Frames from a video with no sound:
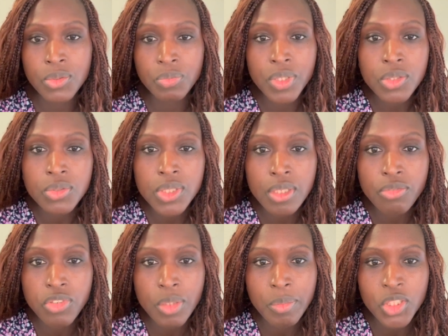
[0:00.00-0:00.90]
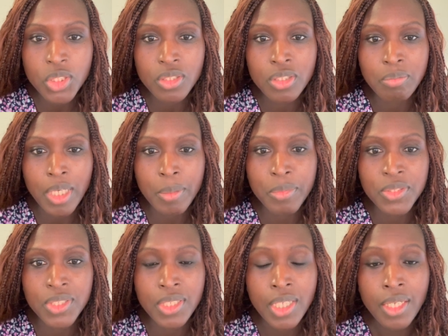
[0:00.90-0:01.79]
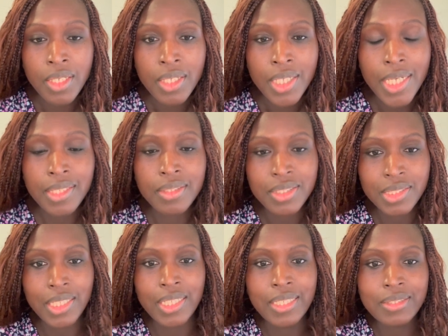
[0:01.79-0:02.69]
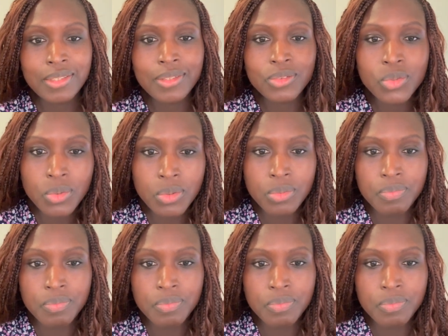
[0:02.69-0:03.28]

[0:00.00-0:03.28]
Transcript: reduce the inflammation in my body, and escalated to